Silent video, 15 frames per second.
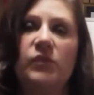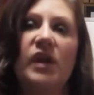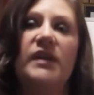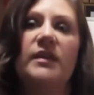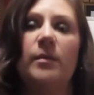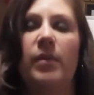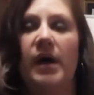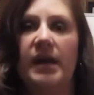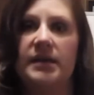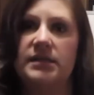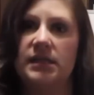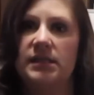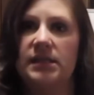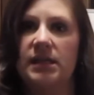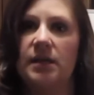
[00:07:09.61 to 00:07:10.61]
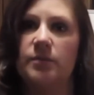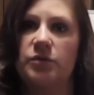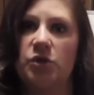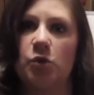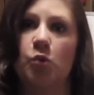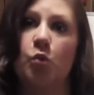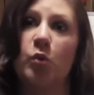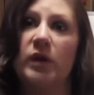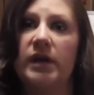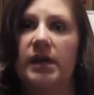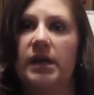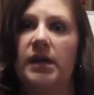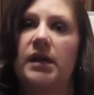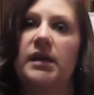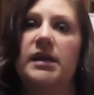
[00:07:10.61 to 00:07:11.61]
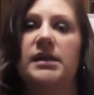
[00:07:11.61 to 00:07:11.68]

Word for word: in the body's attempt to rid